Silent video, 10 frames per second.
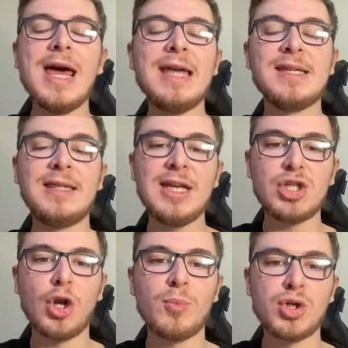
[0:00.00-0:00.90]
He's a
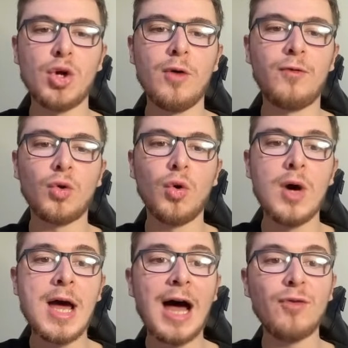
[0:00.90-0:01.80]
decent option overall.
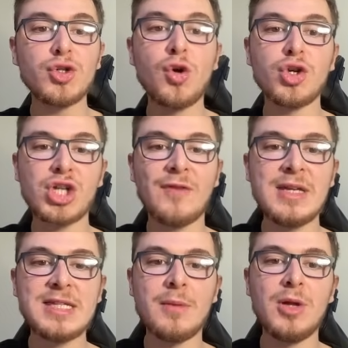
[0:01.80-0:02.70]
I've also got Xavi
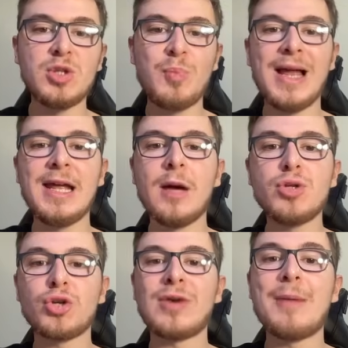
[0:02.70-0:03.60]
Simons, Bellingham,
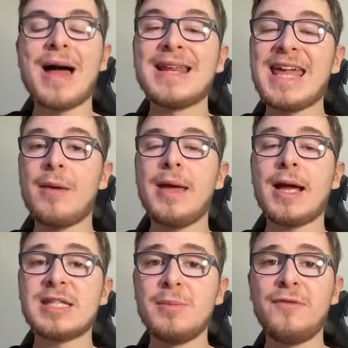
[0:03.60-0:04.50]
Thuram and Kimmich
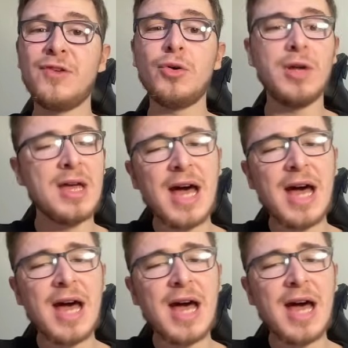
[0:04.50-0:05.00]
as the midfield.